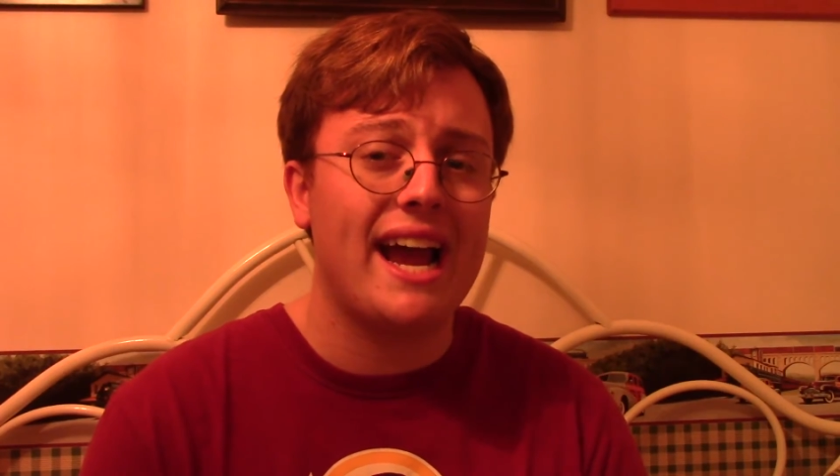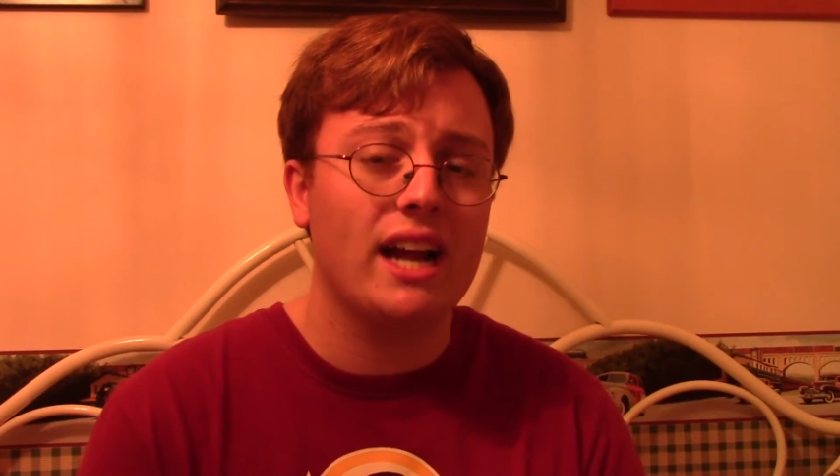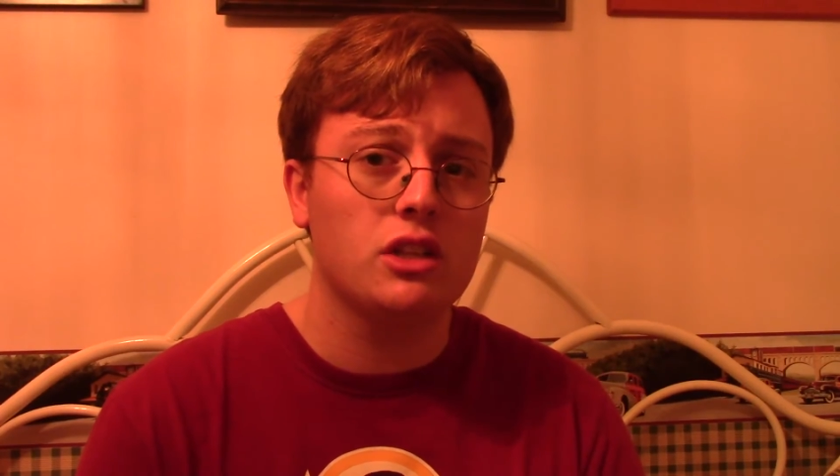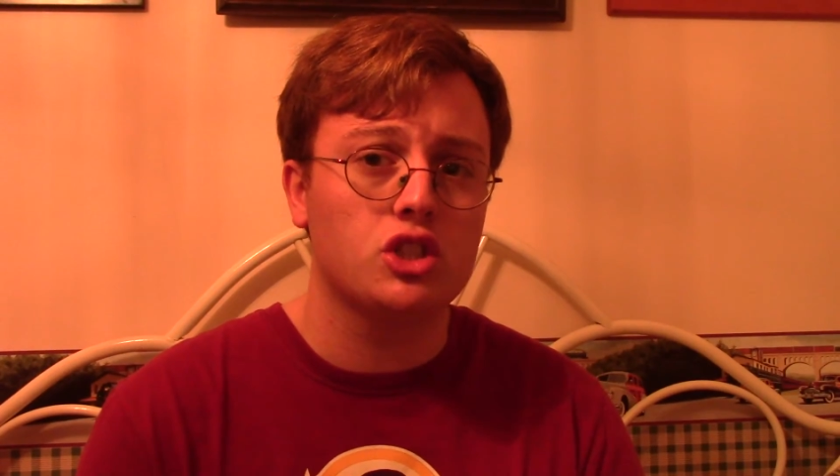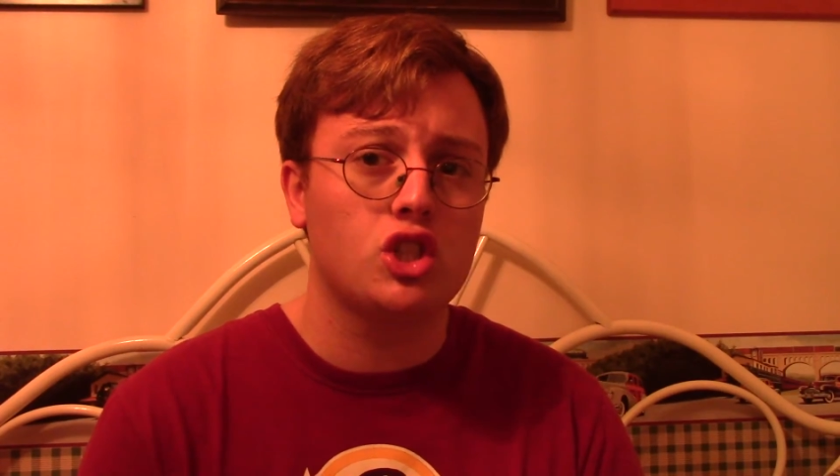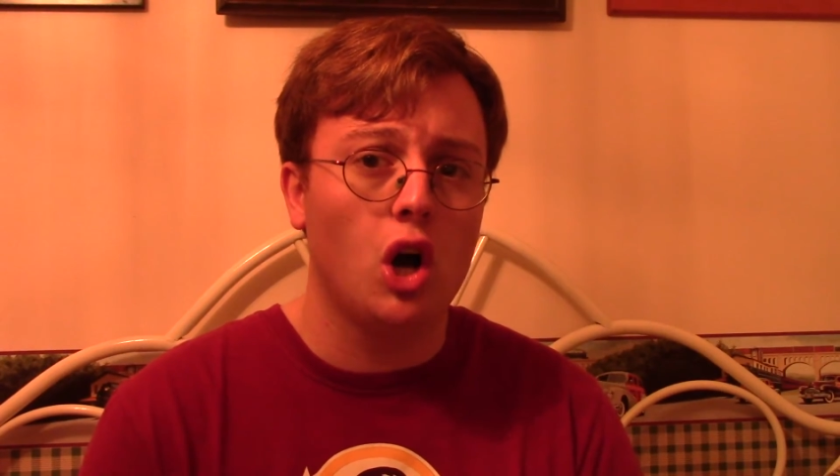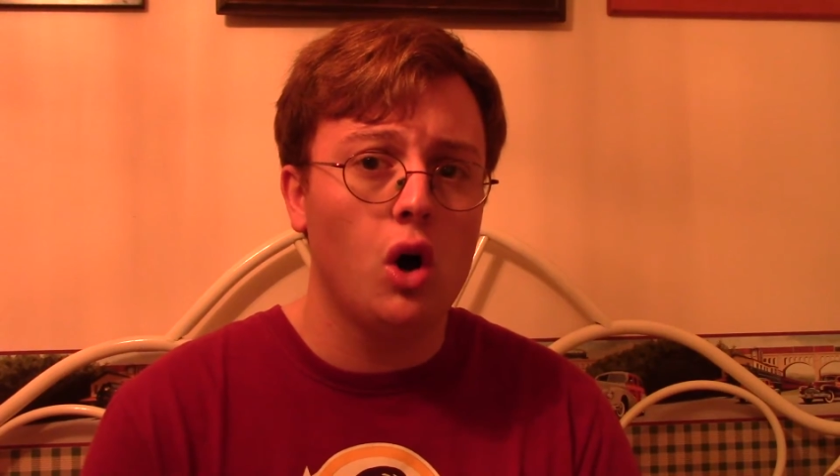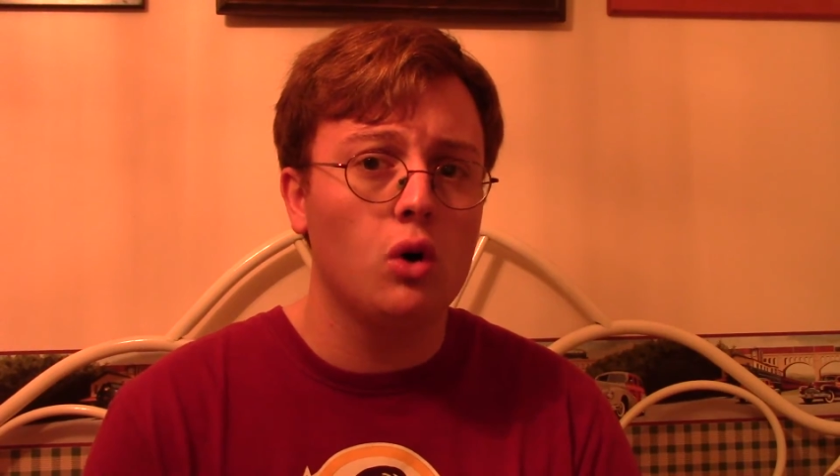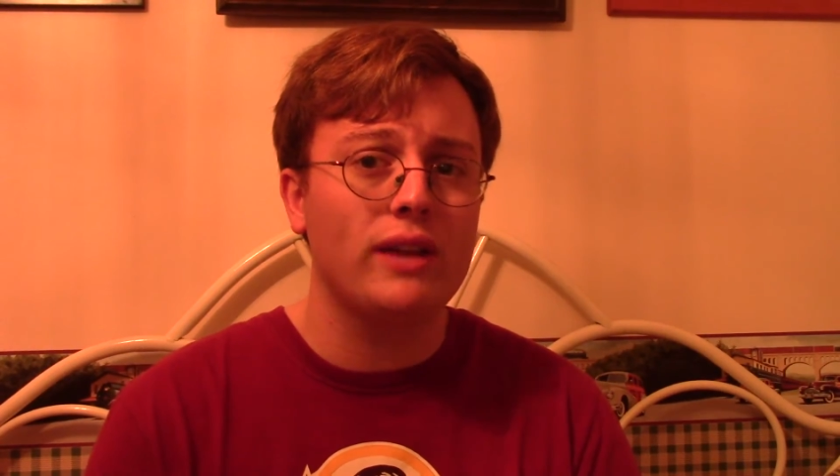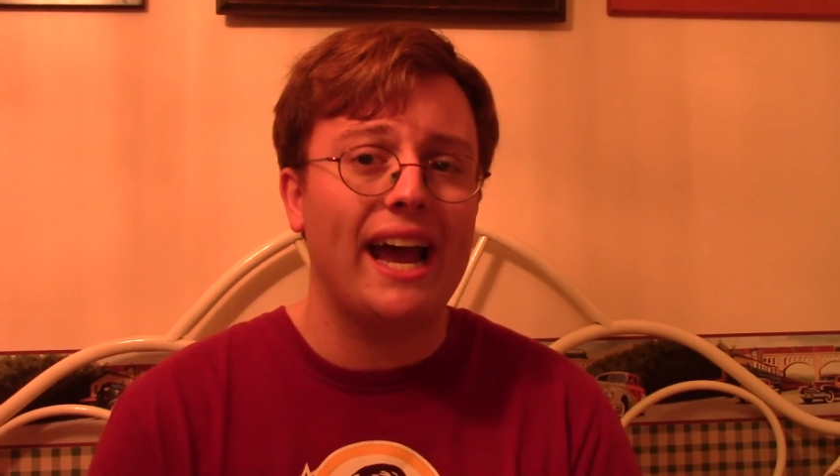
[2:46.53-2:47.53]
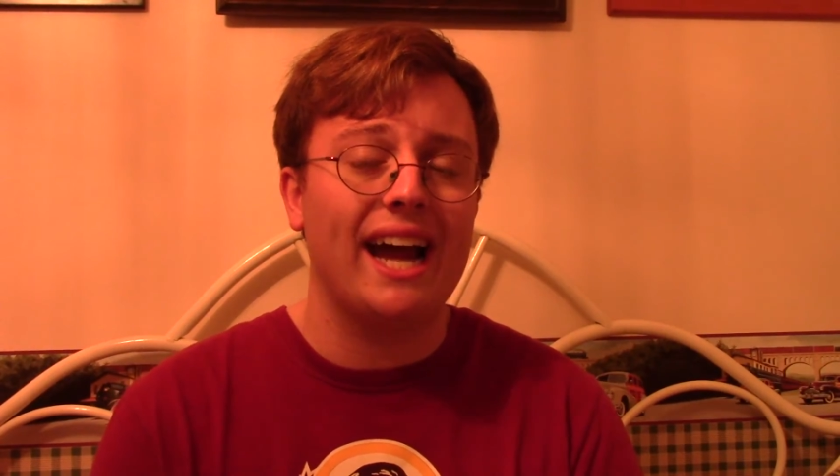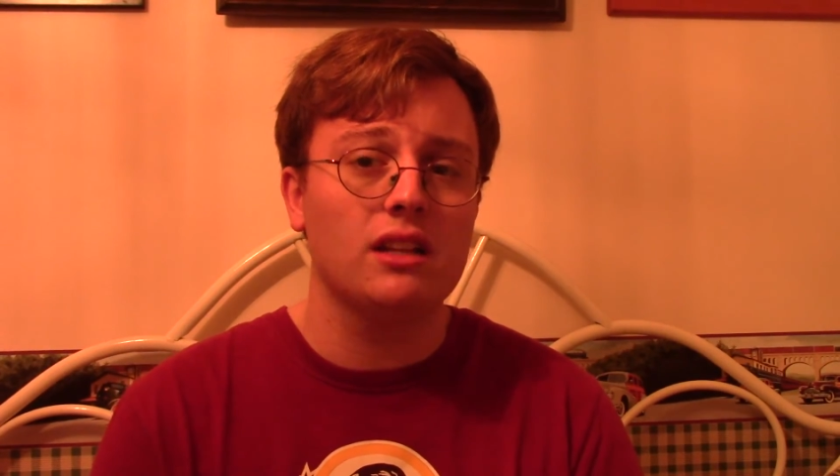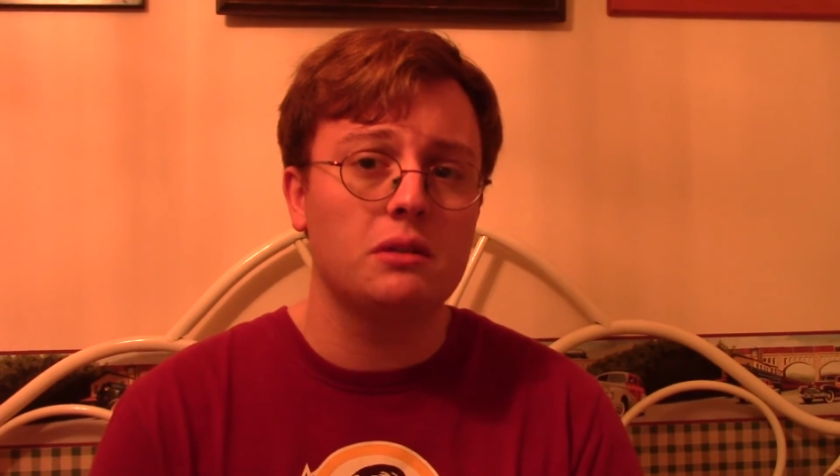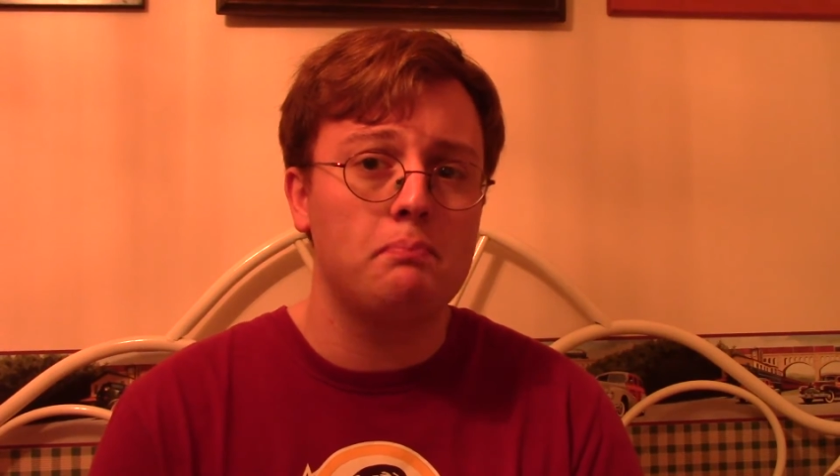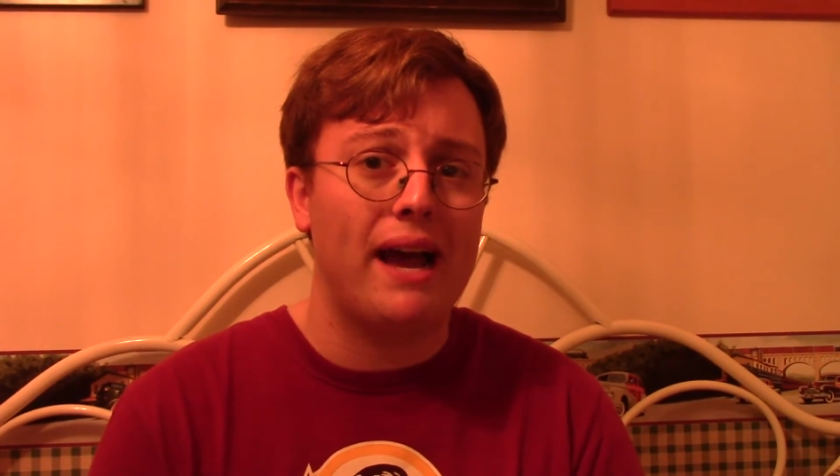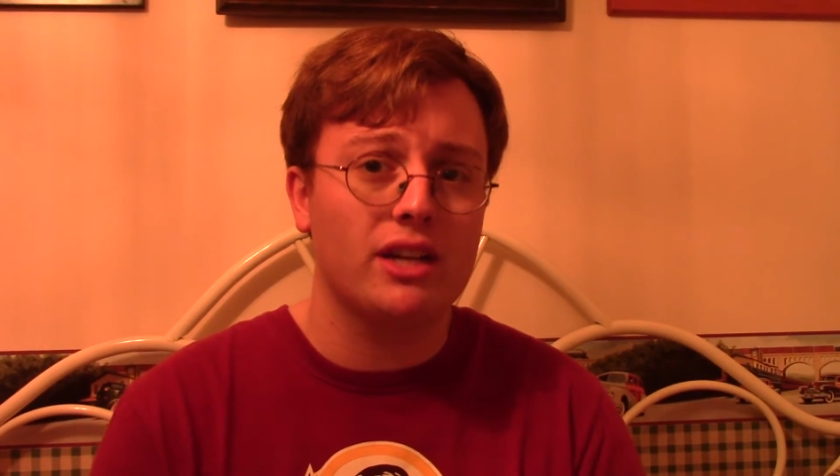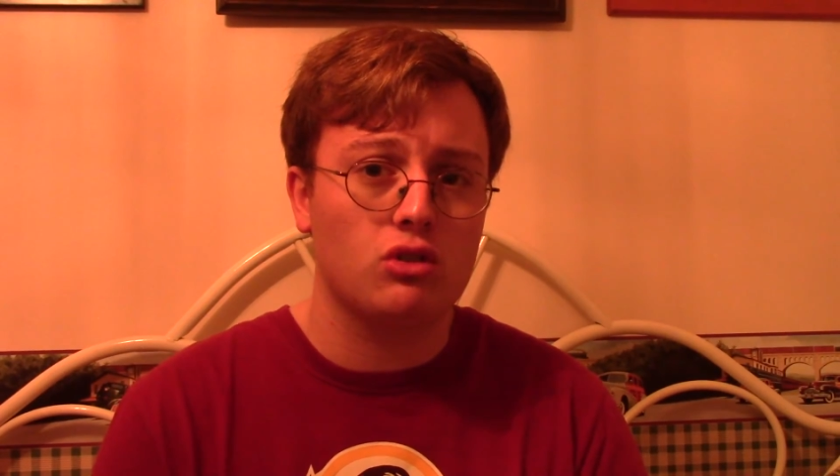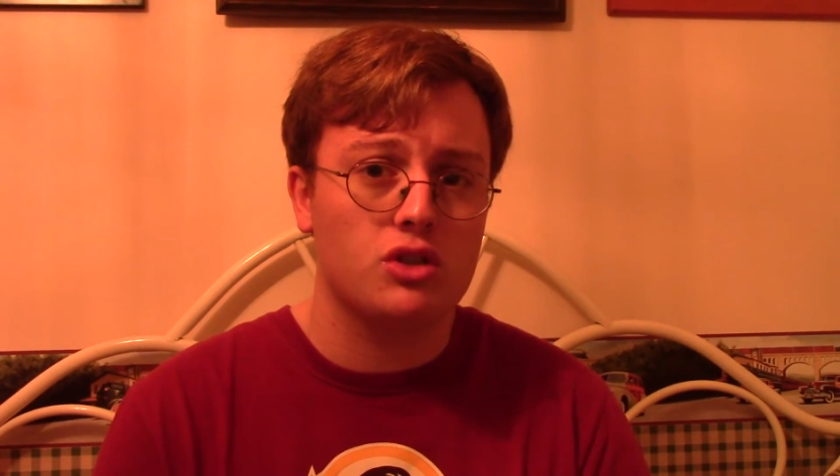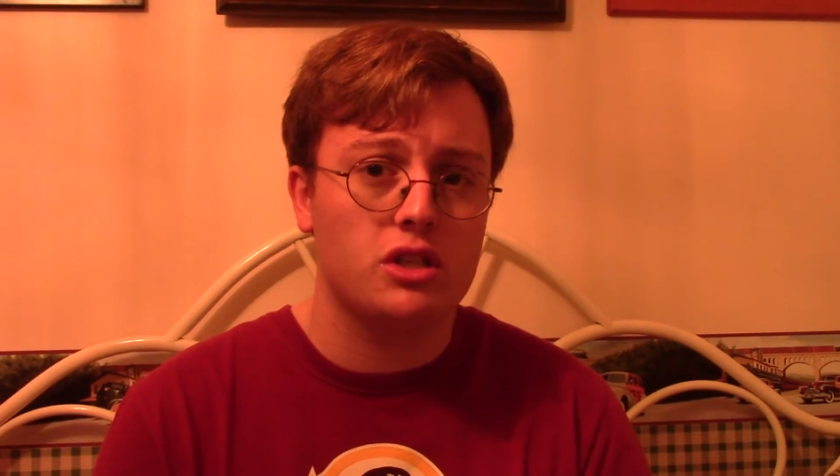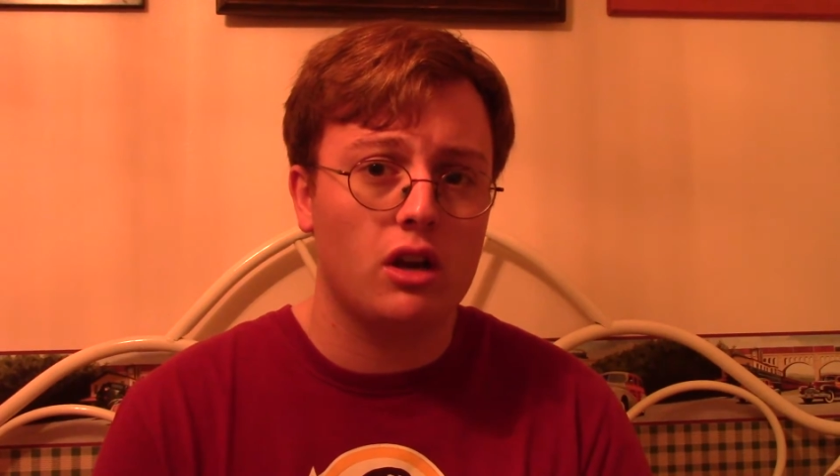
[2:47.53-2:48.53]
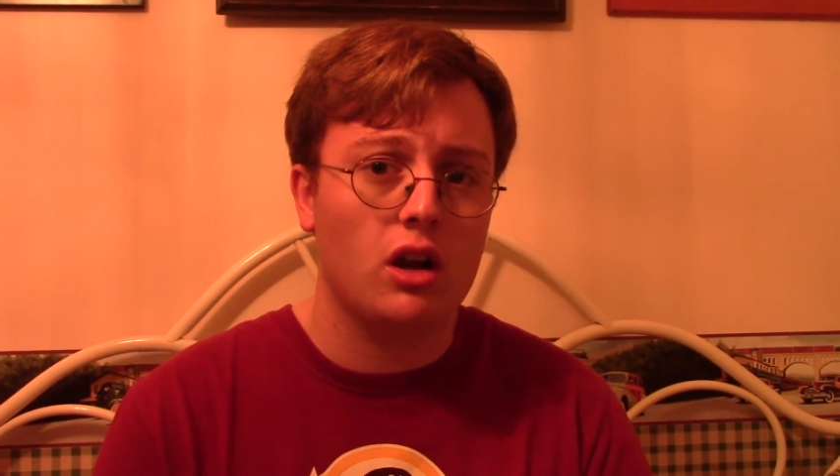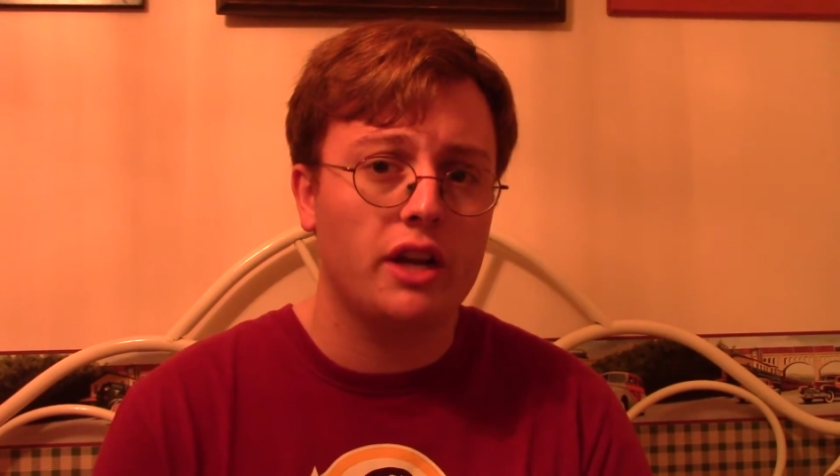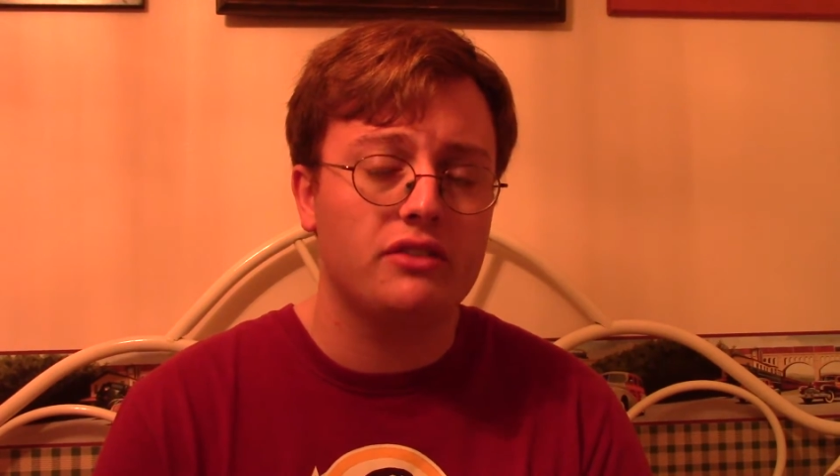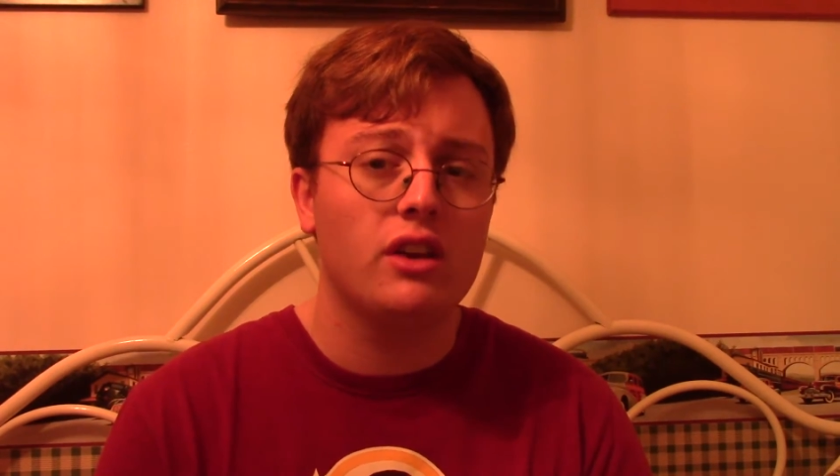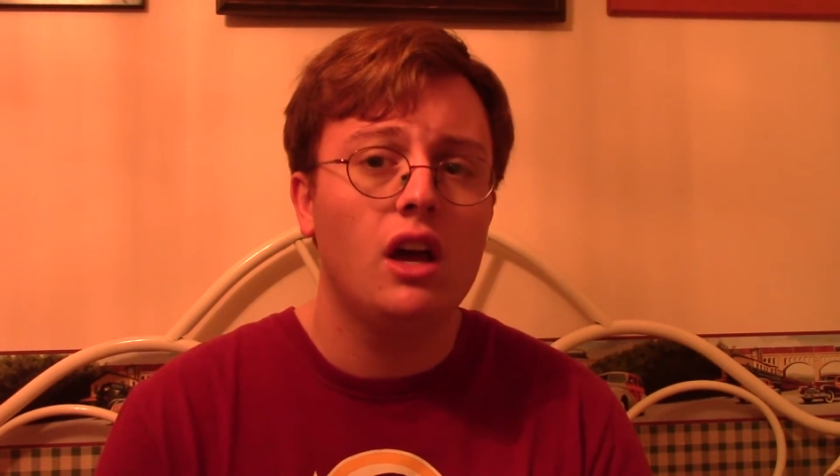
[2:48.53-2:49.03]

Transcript: Atlas Gold, Atlas Master Series.